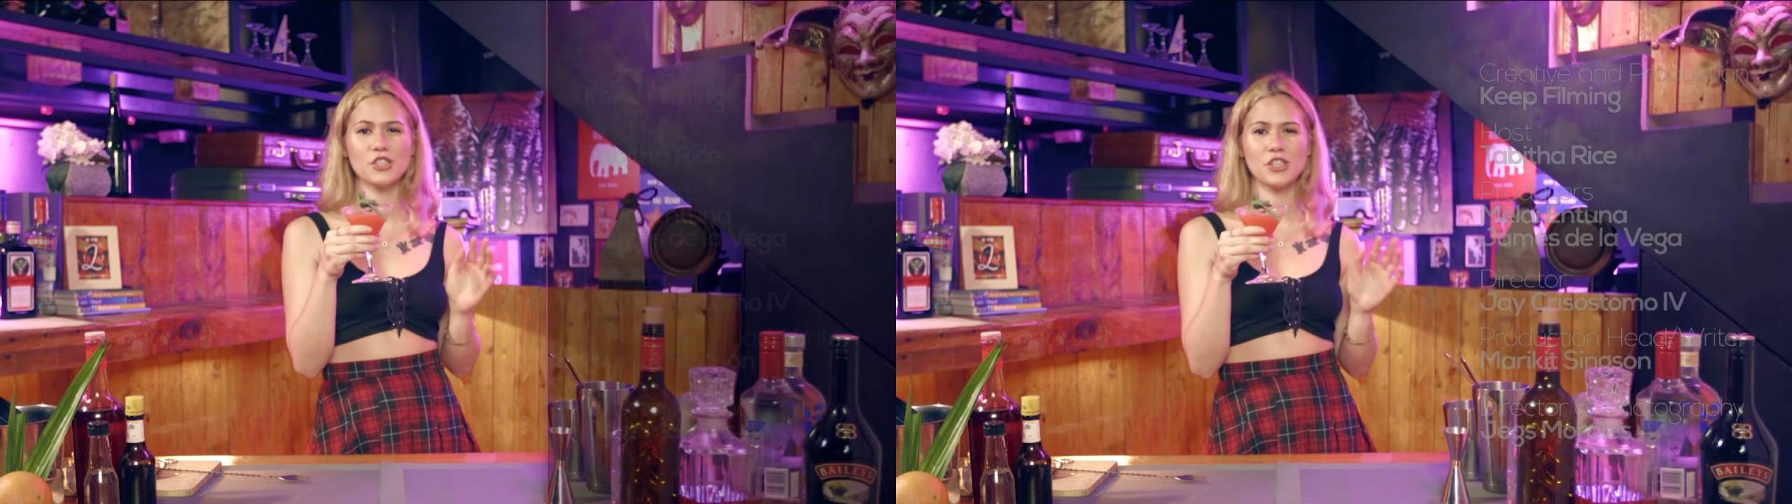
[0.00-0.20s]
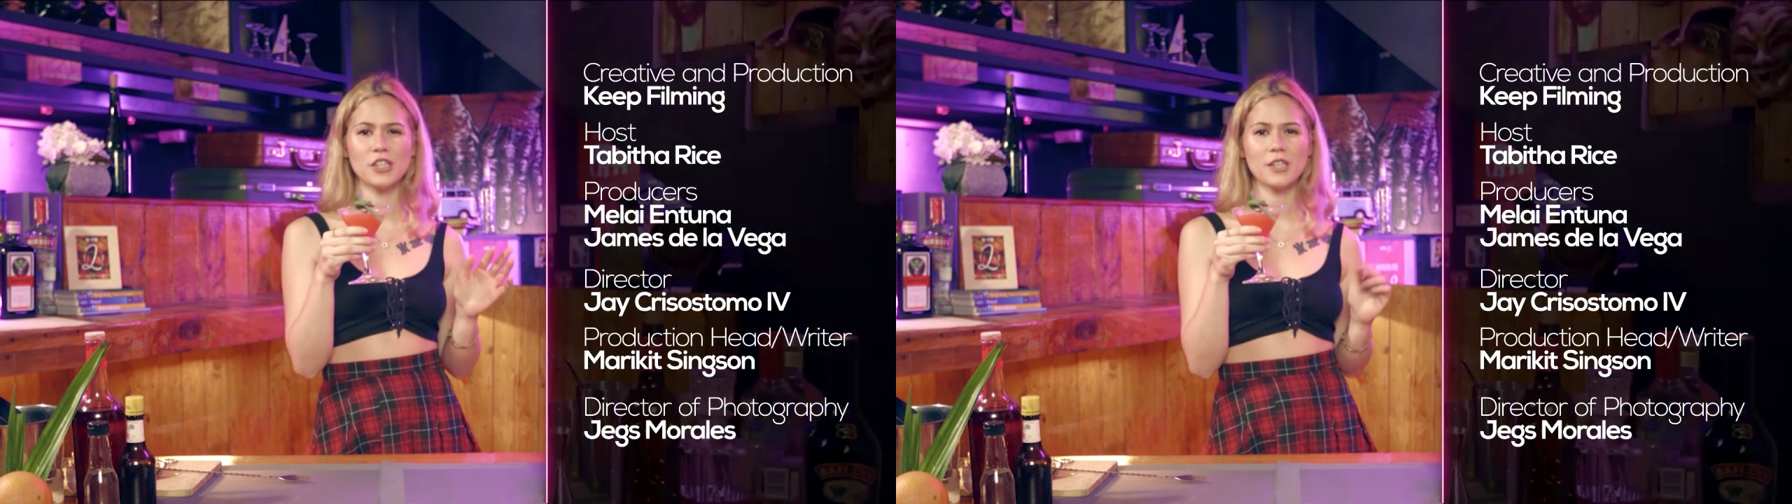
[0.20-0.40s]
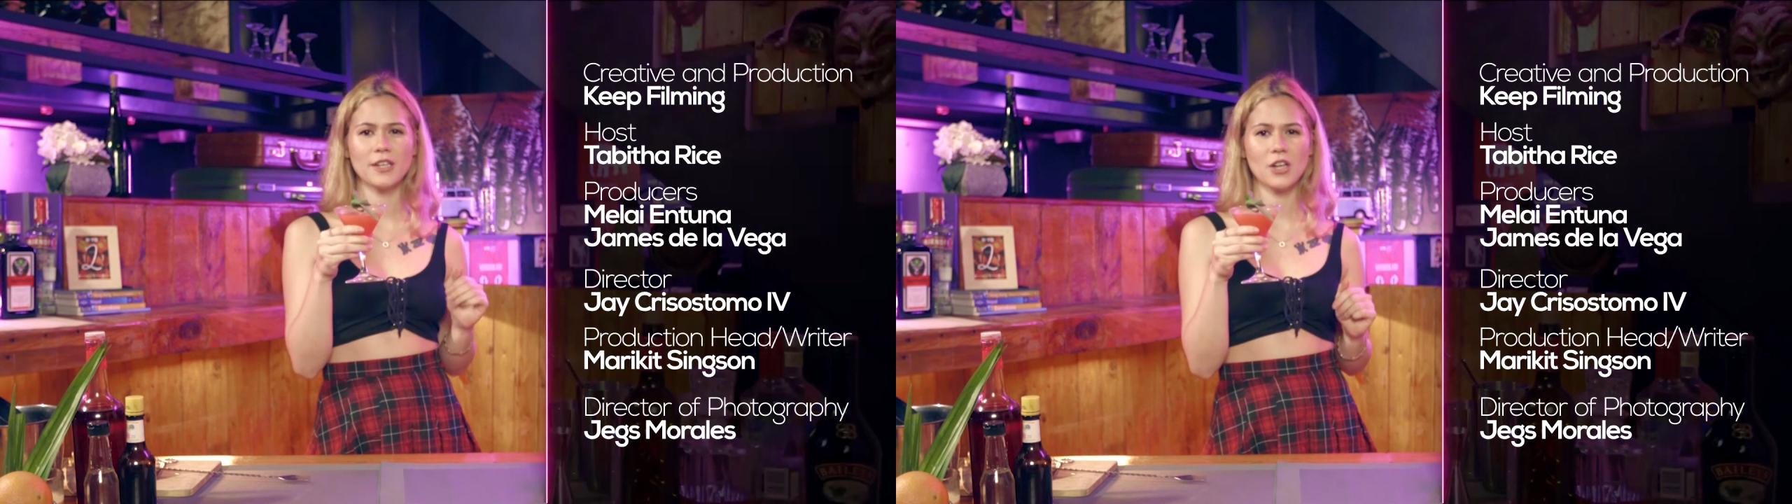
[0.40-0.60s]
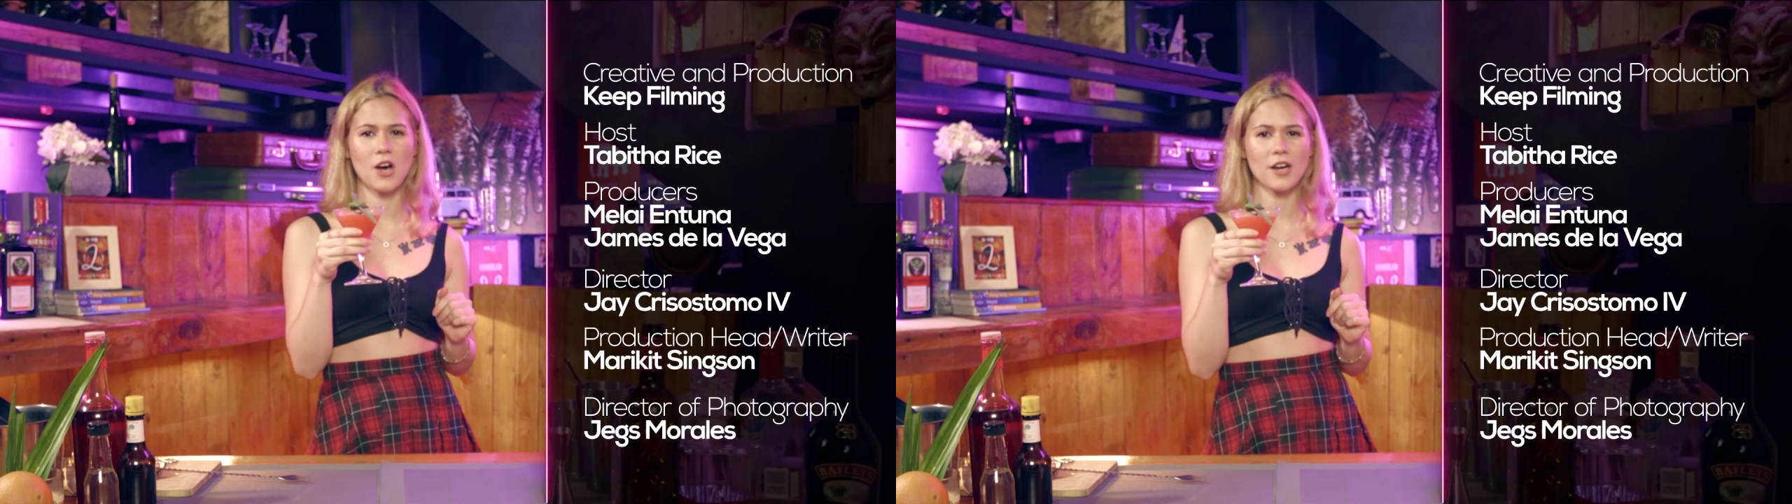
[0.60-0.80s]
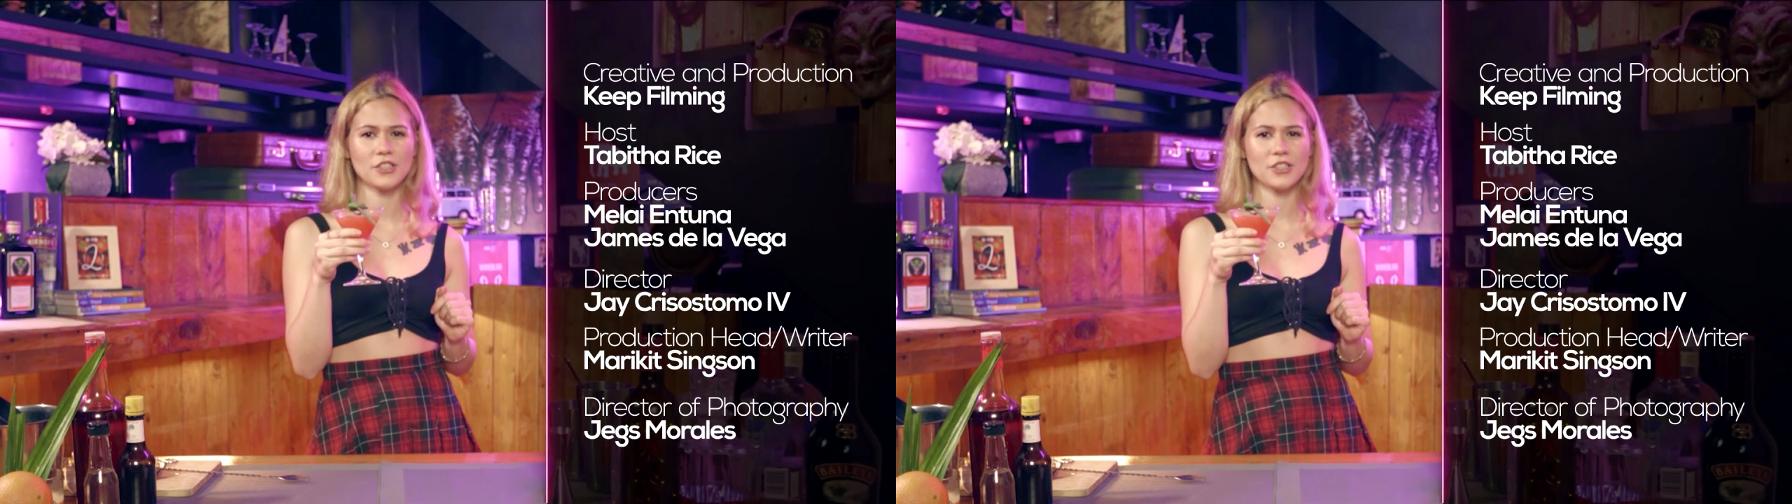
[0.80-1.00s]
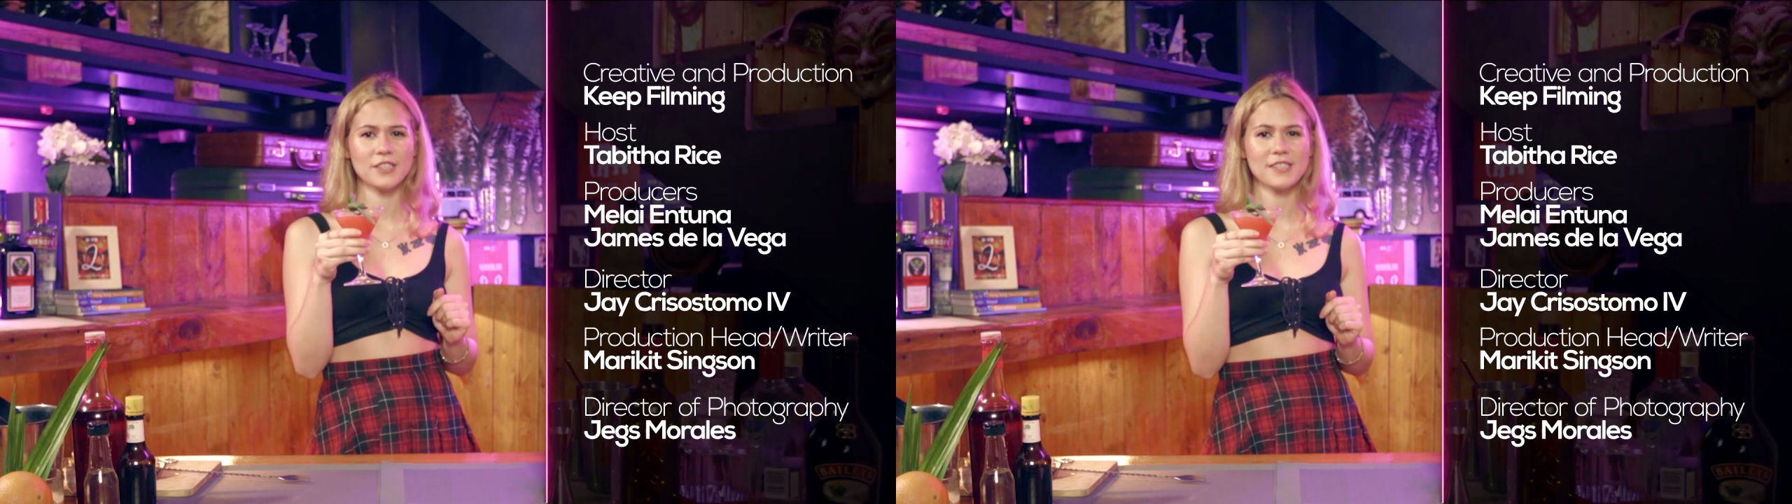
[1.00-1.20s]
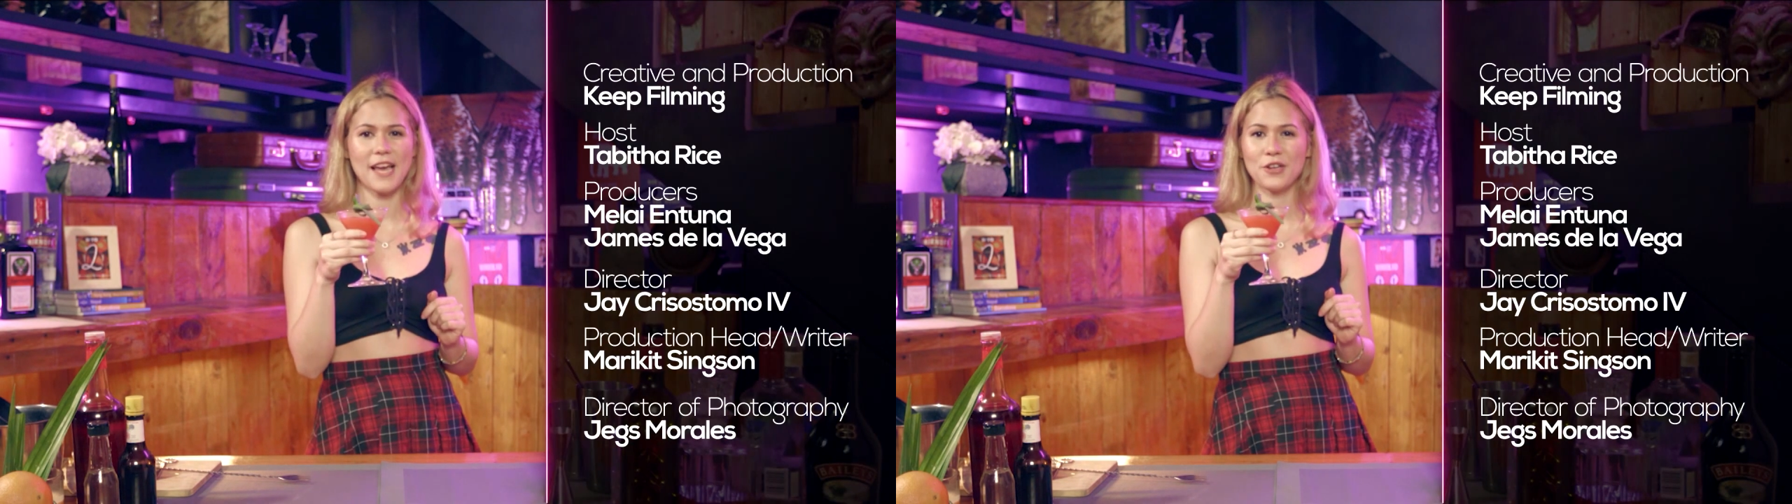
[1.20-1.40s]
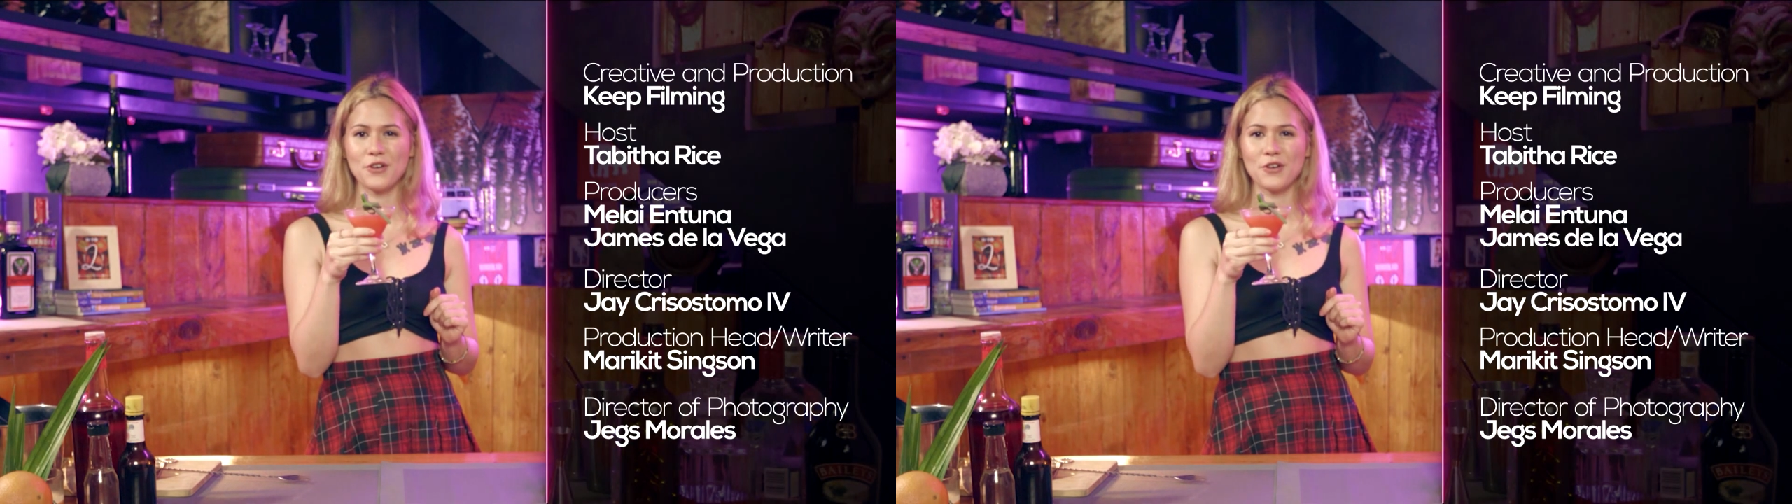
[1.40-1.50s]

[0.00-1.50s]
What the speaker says: chill concoctions and